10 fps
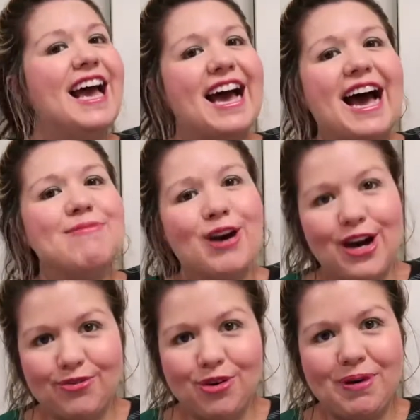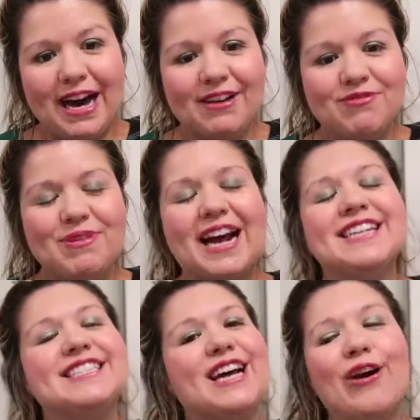I'm a Hufflepuff, but I
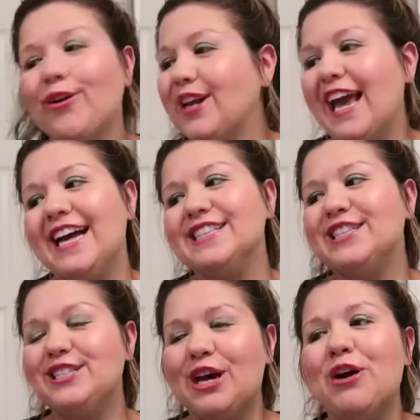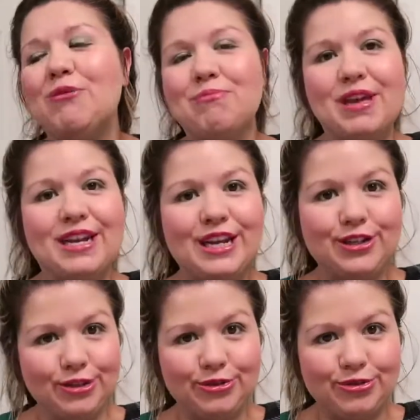just already had so many
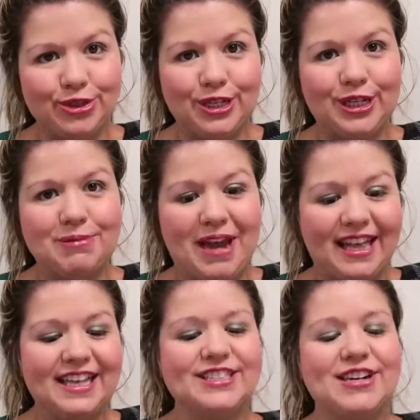neutral palettes,